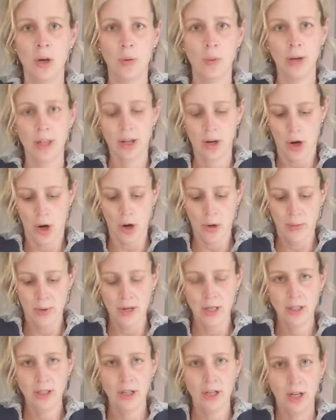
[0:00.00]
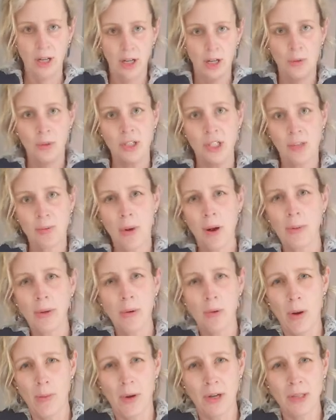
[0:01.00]
with it open, which is probably
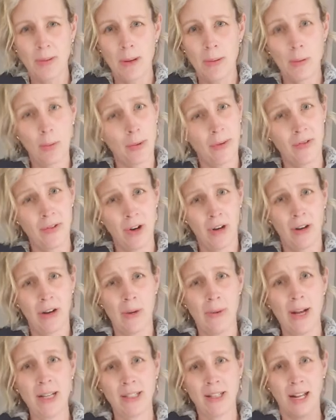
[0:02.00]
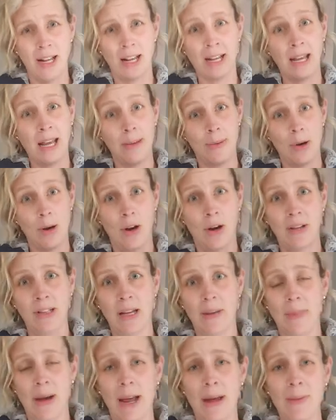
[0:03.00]
what most people prefer anyway, so they can keep an eye on
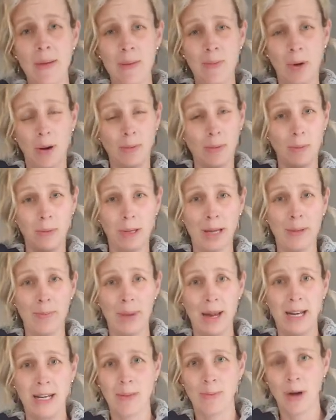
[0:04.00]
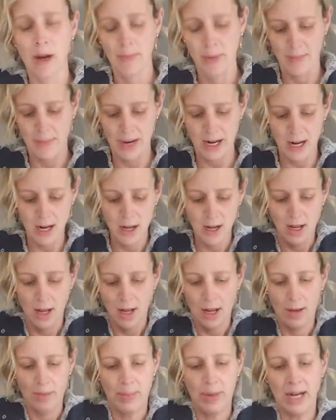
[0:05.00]
their baby. Probably a beanie might be better,
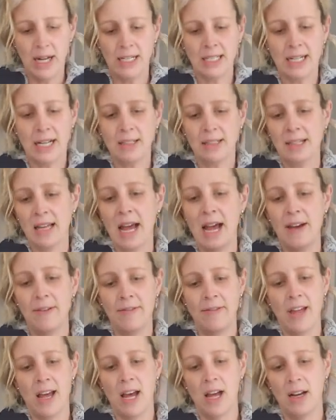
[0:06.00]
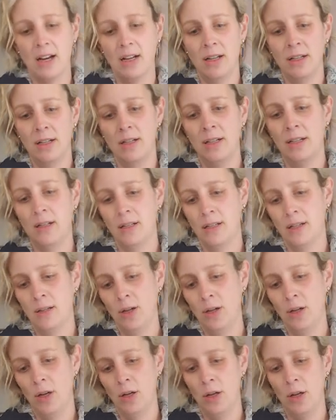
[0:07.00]
but it does have that
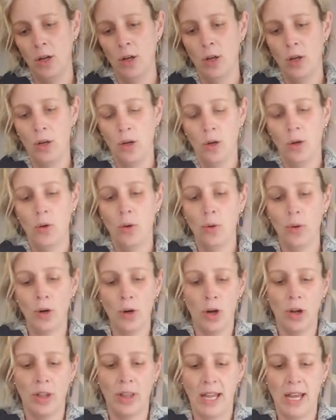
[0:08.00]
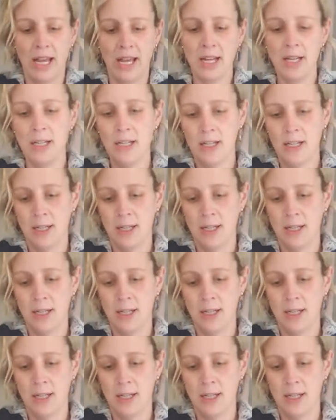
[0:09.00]
hood on there,